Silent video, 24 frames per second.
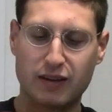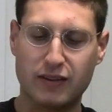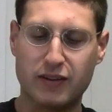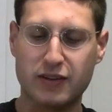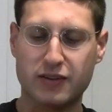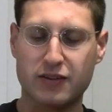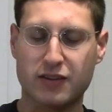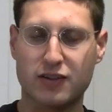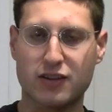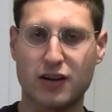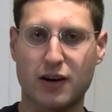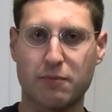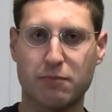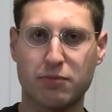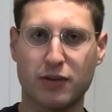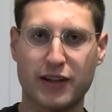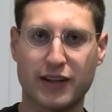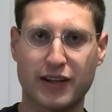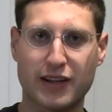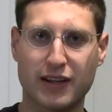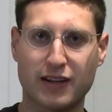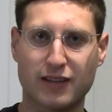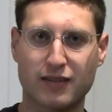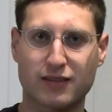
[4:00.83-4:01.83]
this will start
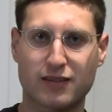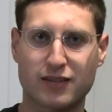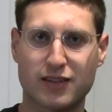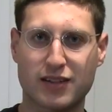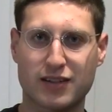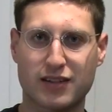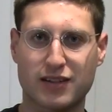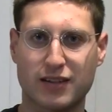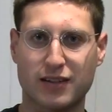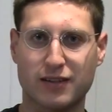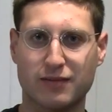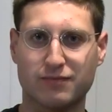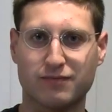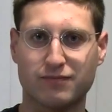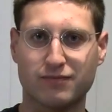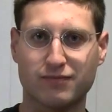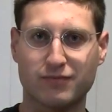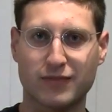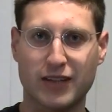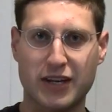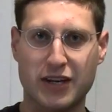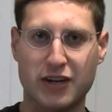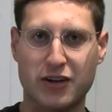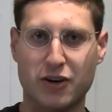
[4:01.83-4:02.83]
blinking just to
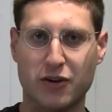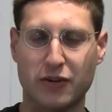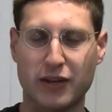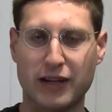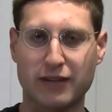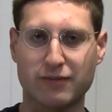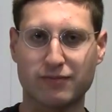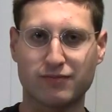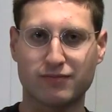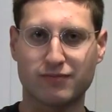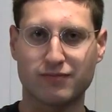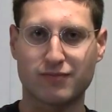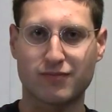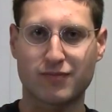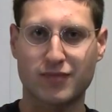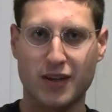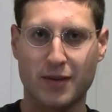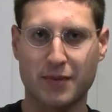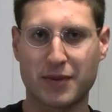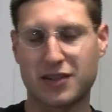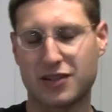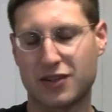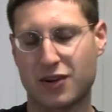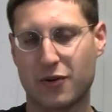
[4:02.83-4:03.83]
let you know that
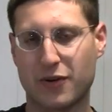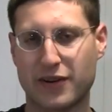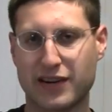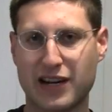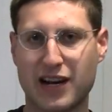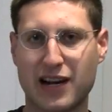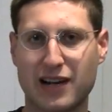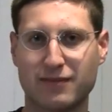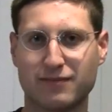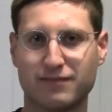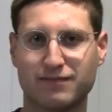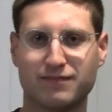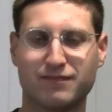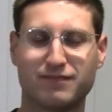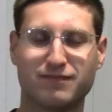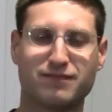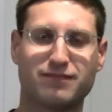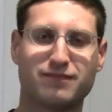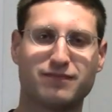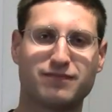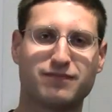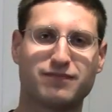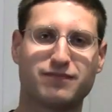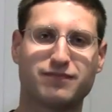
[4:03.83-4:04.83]
something's going on.
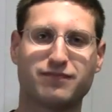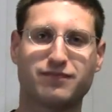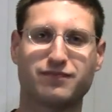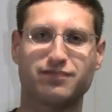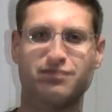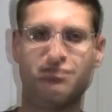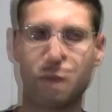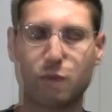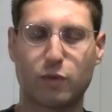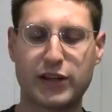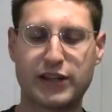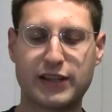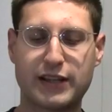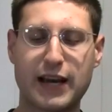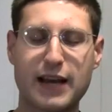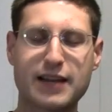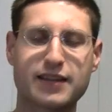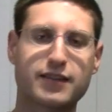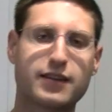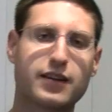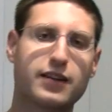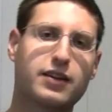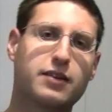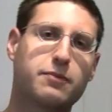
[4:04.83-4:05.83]
We
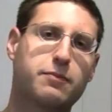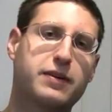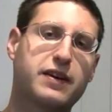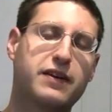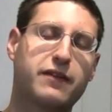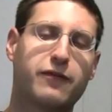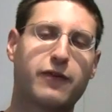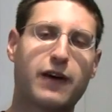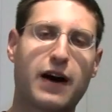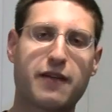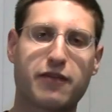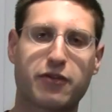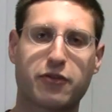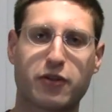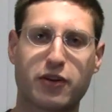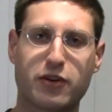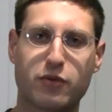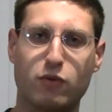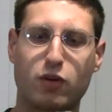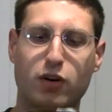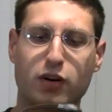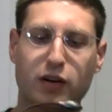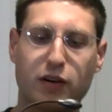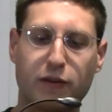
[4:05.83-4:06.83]
tested the
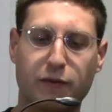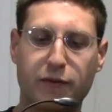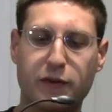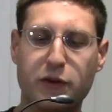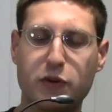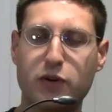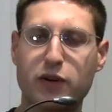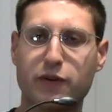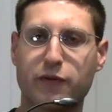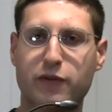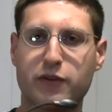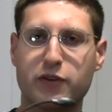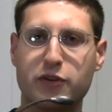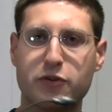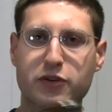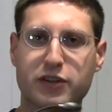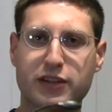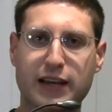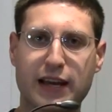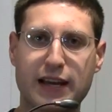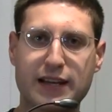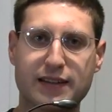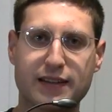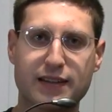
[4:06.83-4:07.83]
P531 in a few different
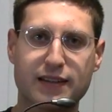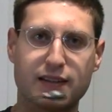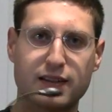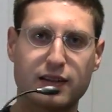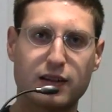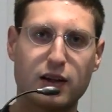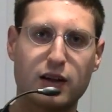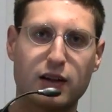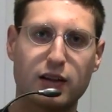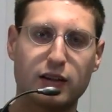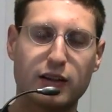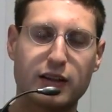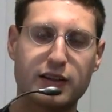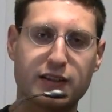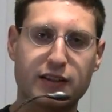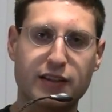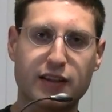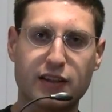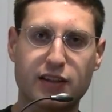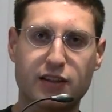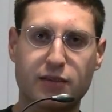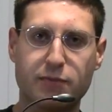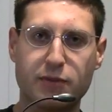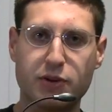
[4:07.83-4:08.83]
use cases,
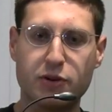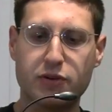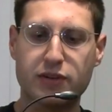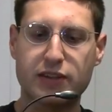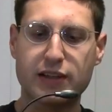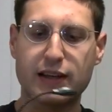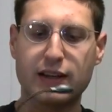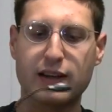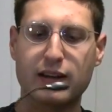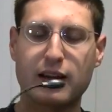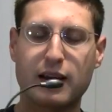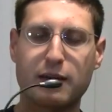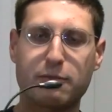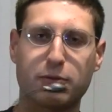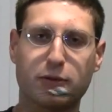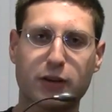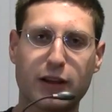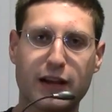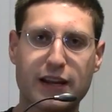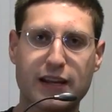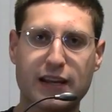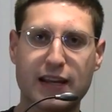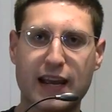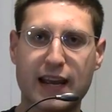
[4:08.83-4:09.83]
listening to music and
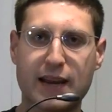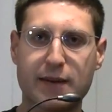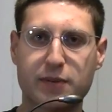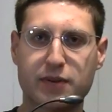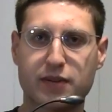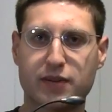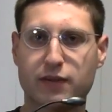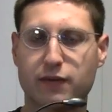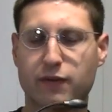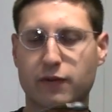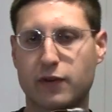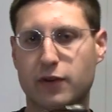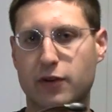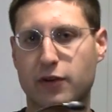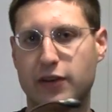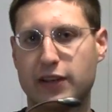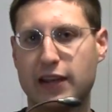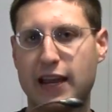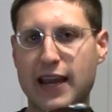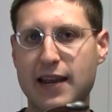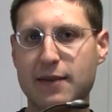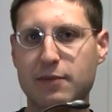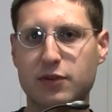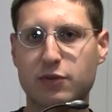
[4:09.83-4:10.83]
playing games. For
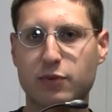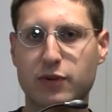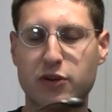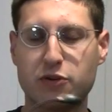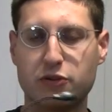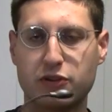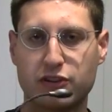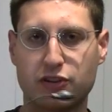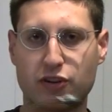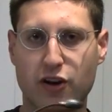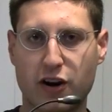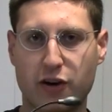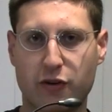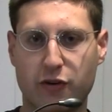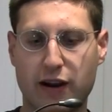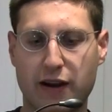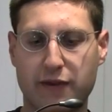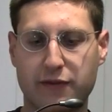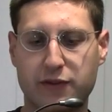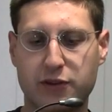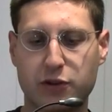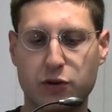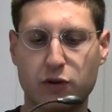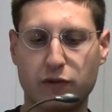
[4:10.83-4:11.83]
games, we use
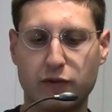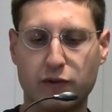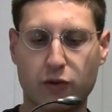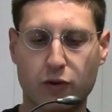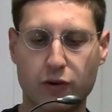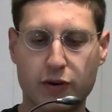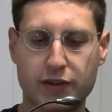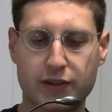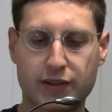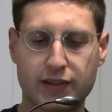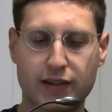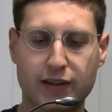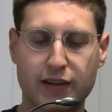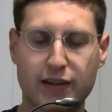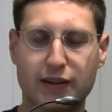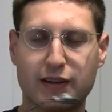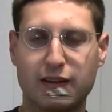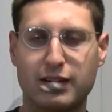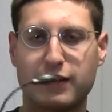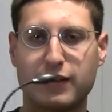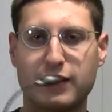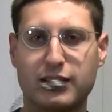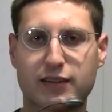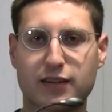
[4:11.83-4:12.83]
StarCraft 2, of course.
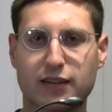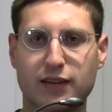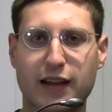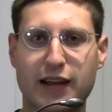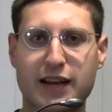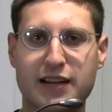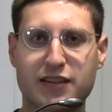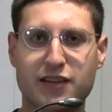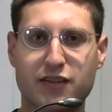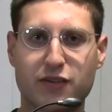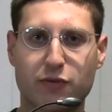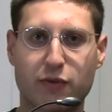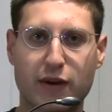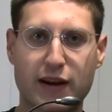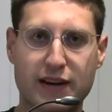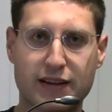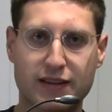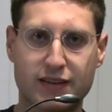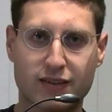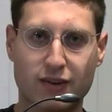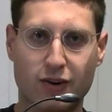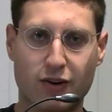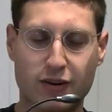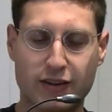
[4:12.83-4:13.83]
It's the latest and
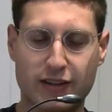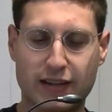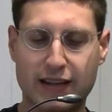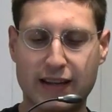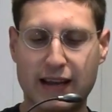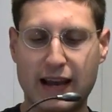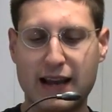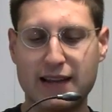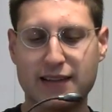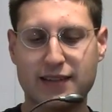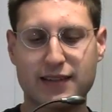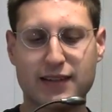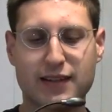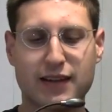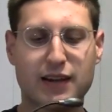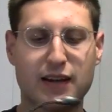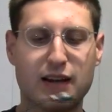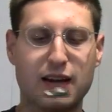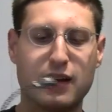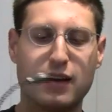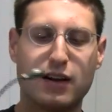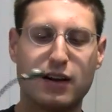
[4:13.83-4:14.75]
greatest RTS,